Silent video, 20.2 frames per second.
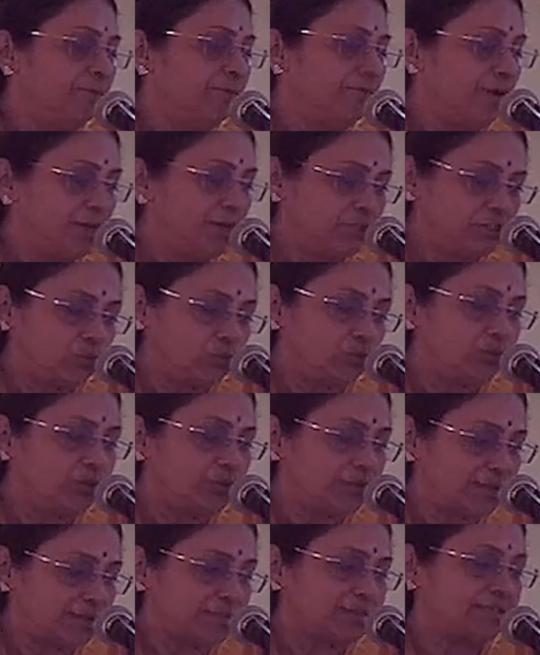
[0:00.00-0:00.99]

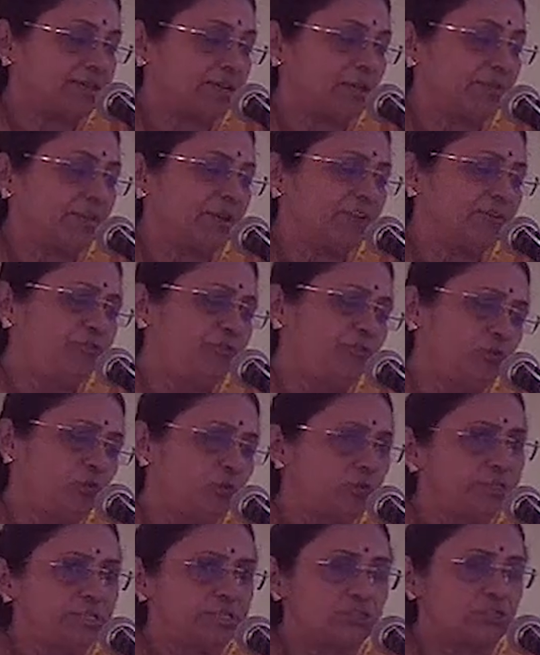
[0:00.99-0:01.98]
Vastu texts recommend a
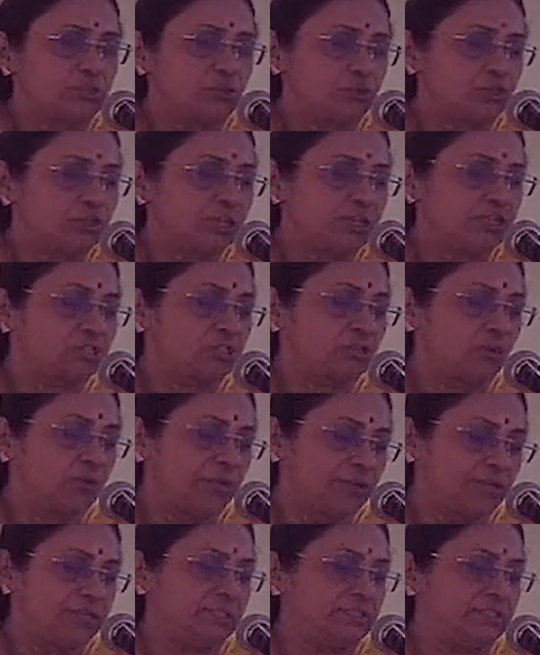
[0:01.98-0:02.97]
few tests to check
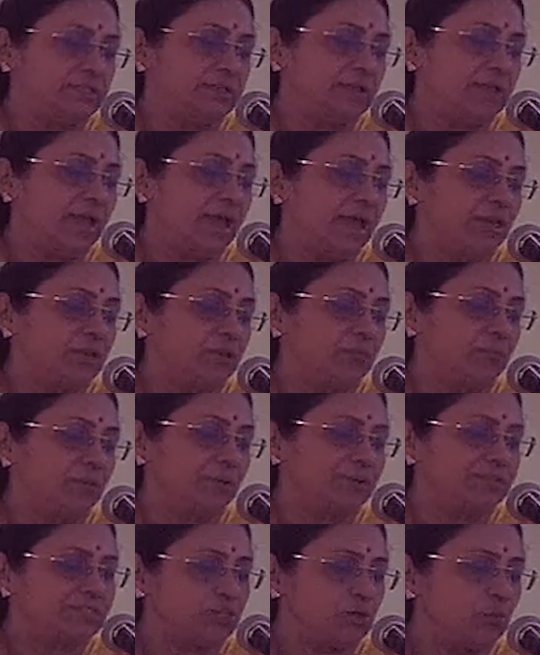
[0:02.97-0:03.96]
solidity, and
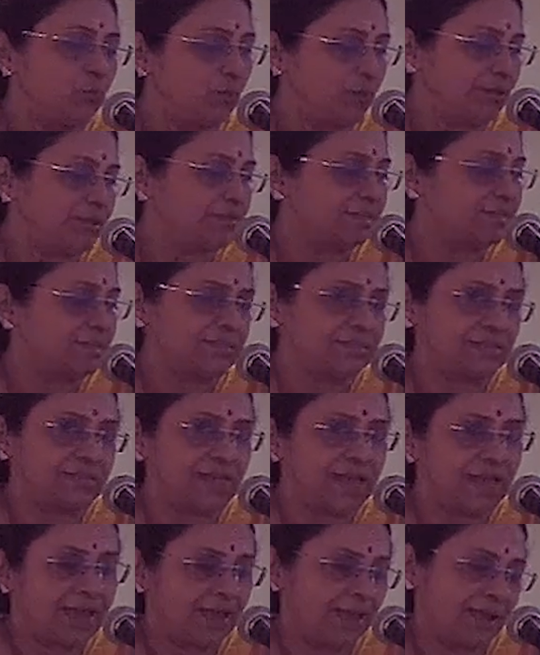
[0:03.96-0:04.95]
we will see one
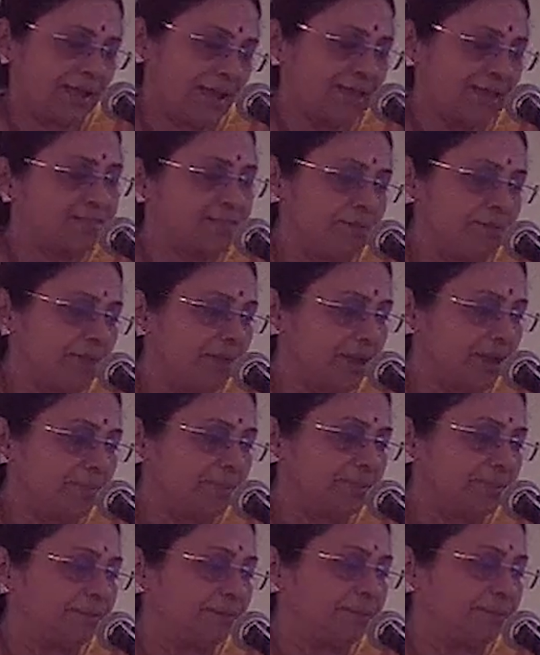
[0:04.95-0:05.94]
test as in
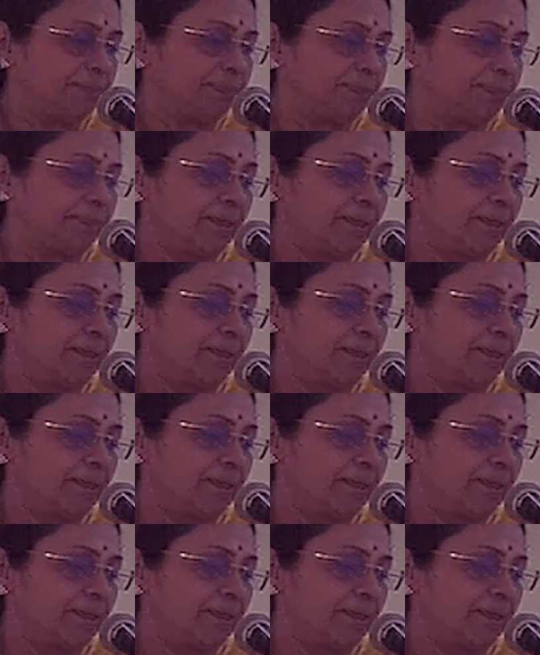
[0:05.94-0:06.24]
Mayamatam.